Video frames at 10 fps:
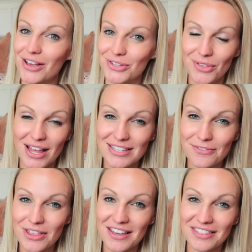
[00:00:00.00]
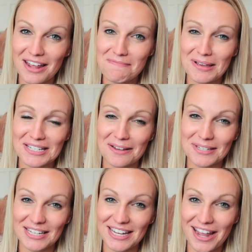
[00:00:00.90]
So that's everything that I picked up
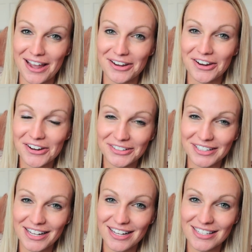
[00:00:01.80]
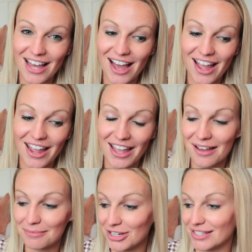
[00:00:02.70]
today at Kirkland's. I
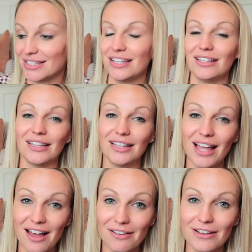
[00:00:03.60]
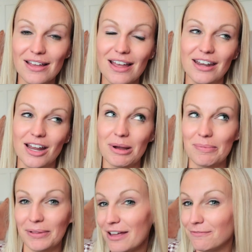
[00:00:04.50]
am just in love. Now my
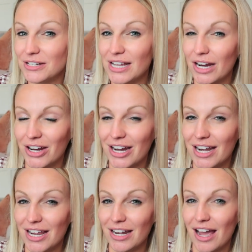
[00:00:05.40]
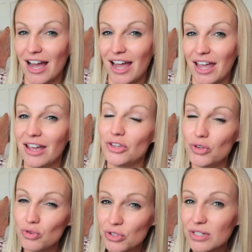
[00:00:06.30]
plan for decorating, I
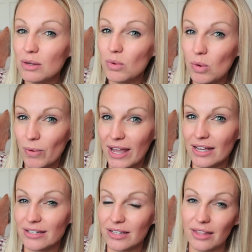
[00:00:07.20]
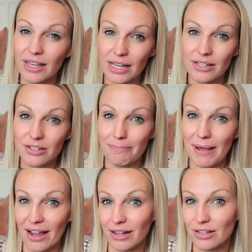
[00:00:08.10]
usually will wait until the kids are
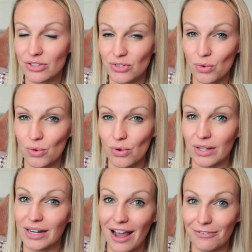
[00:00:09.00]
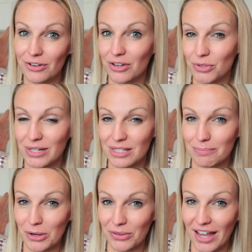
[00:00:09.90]
back in school and after the twins'
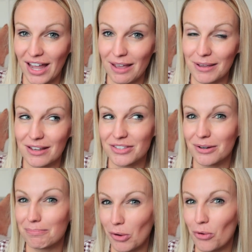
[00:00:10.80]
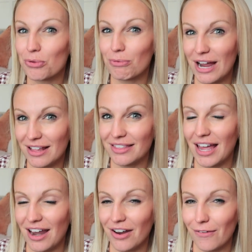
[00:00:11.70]
birthday because they're both right at
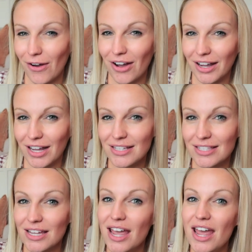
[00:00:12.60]
the end of August.